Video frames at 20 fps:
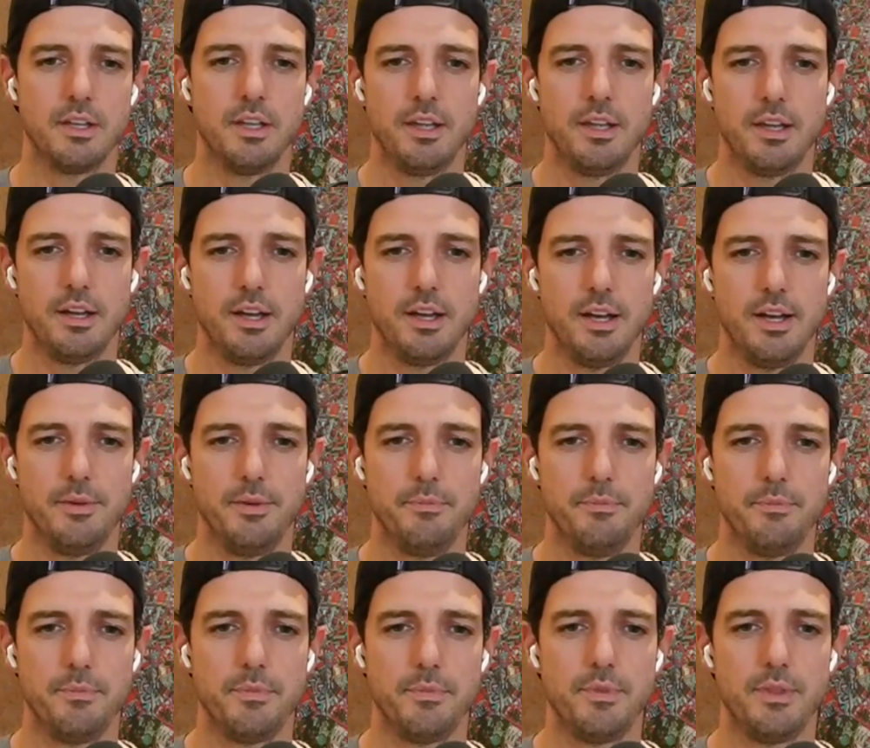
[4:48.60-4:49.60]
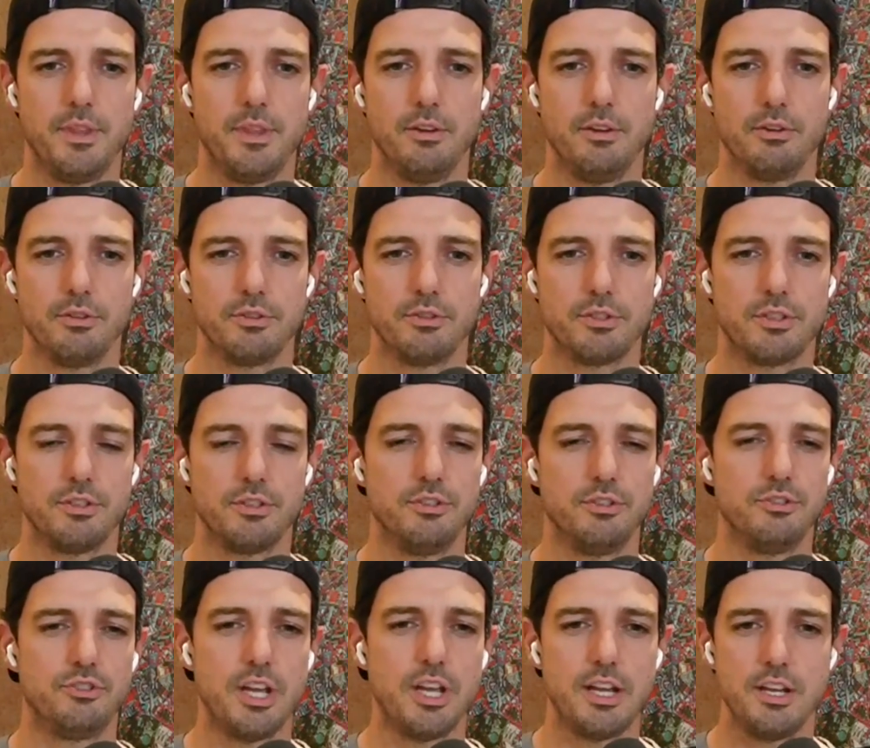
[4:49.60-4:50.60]
there's
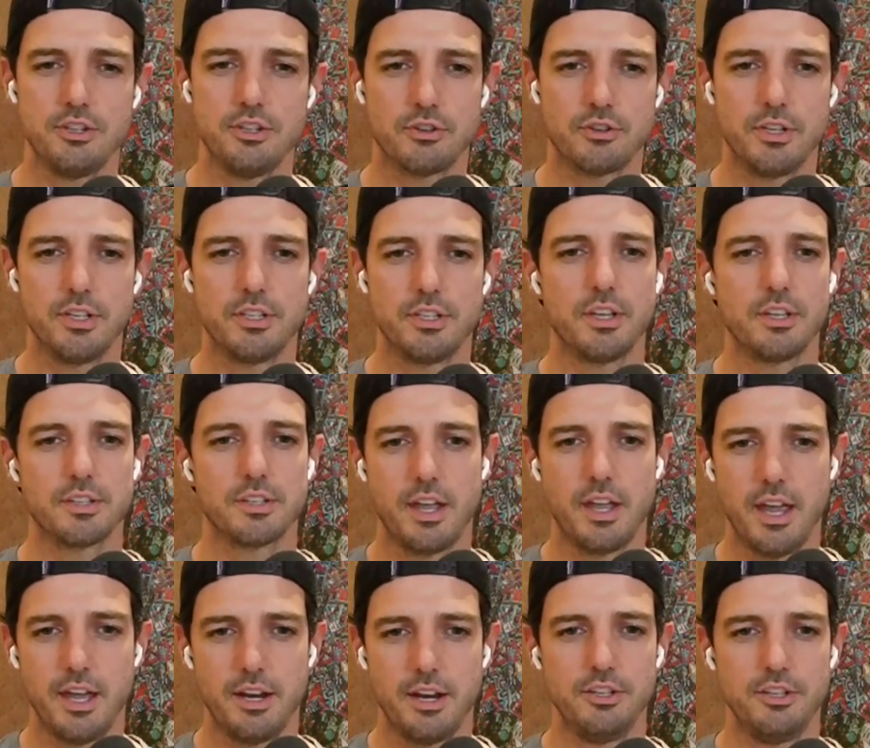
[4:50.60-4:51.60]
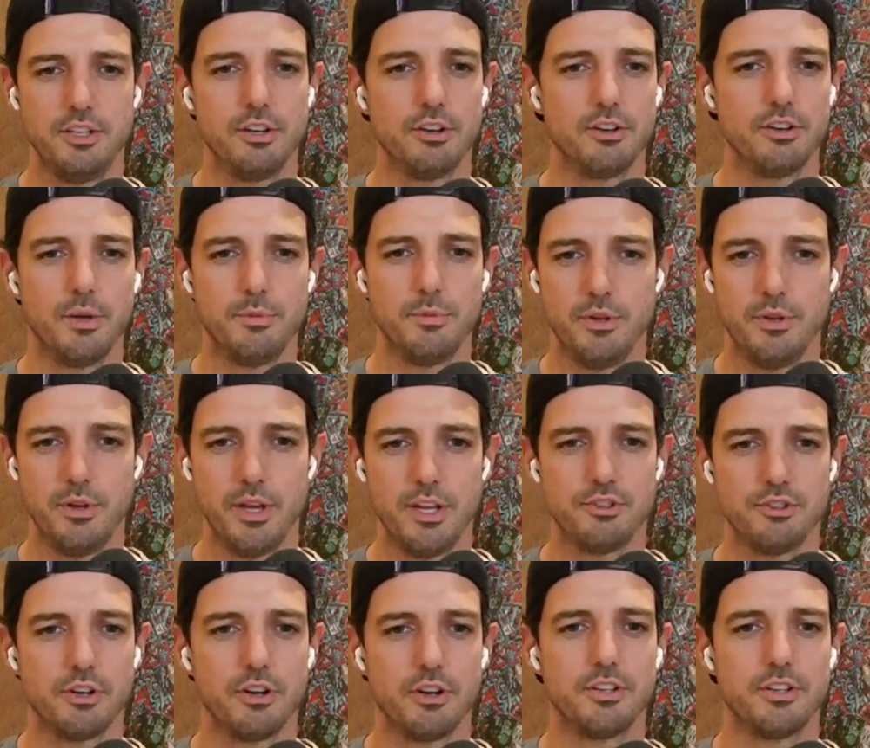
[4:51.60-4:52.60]
Jane Street, Susquehanna, DRW,
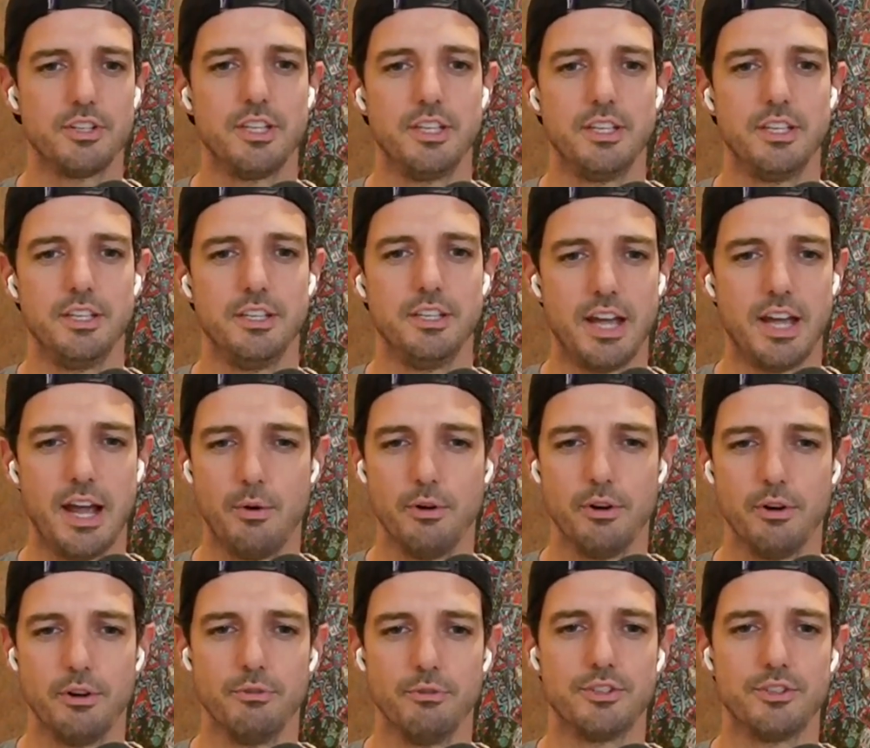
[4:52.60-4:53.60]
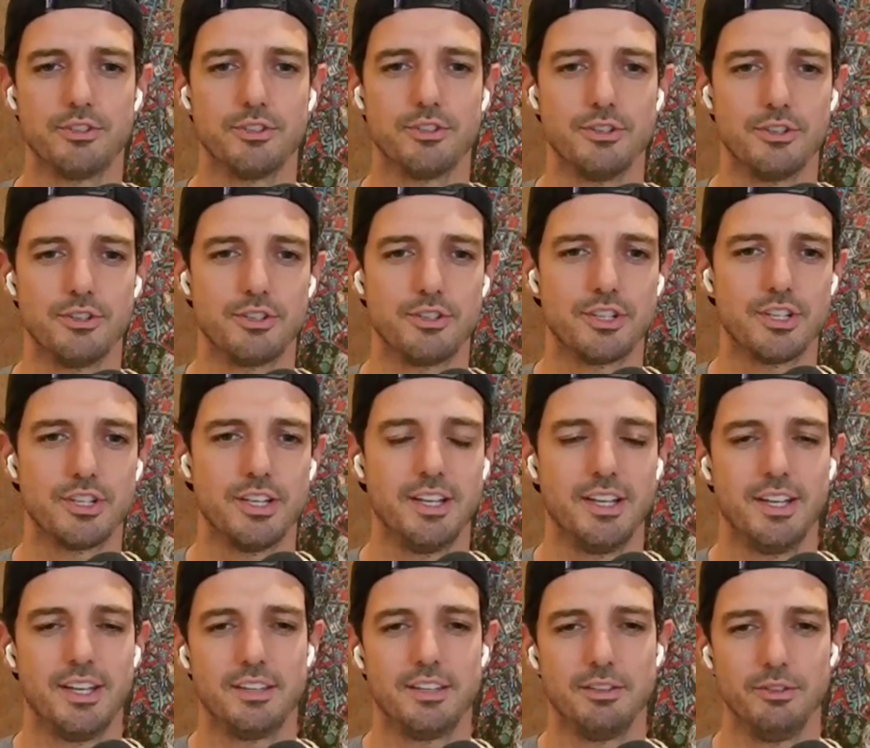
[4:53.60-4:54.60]
HRT, Tower Research.
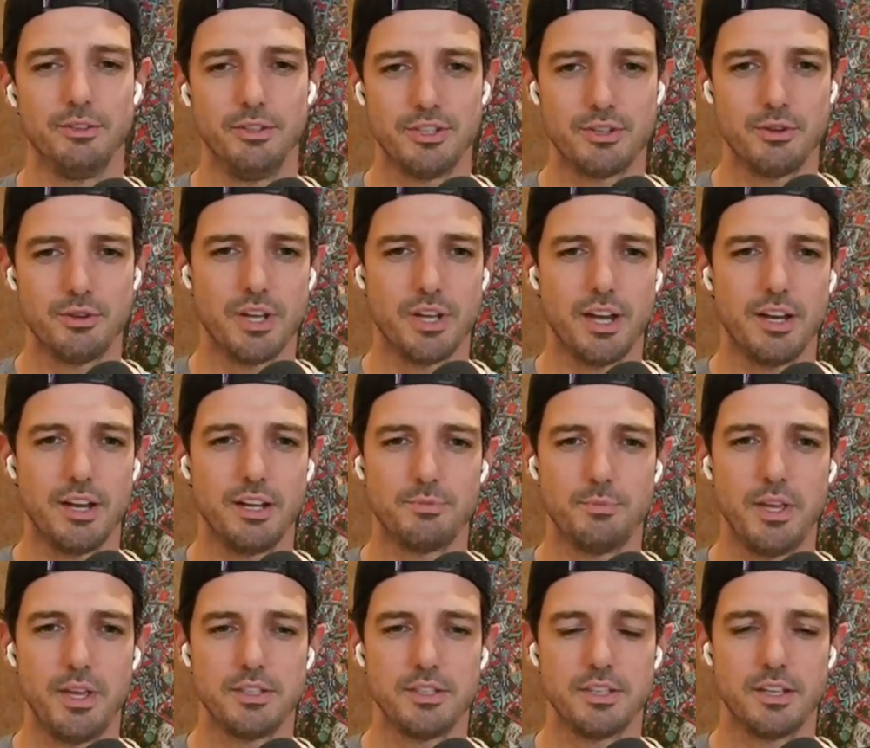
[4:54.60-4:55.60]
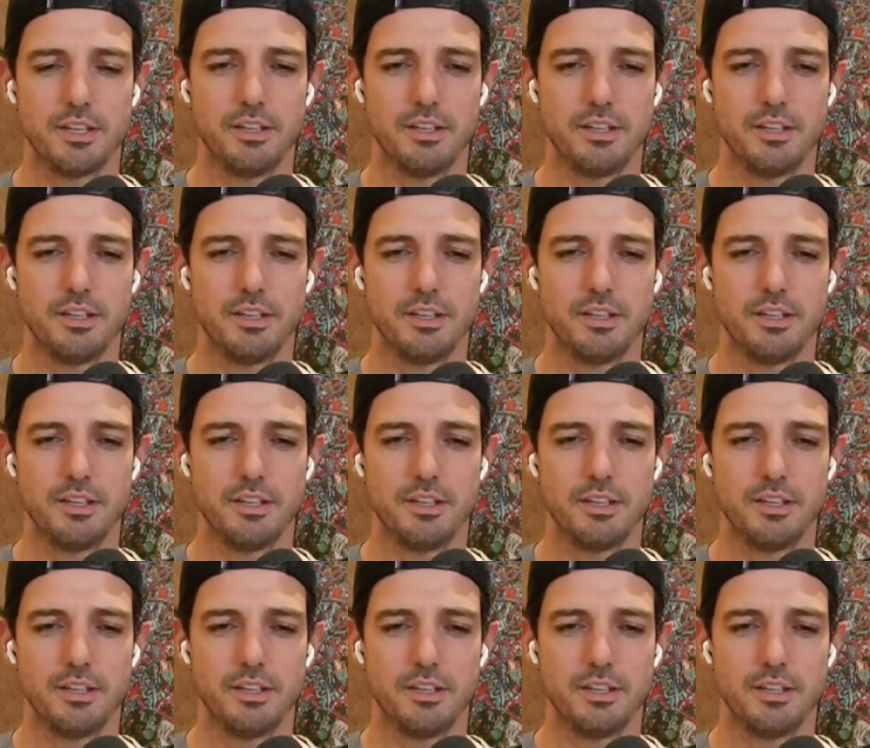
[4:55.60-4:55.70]
The list goes on. It's basically the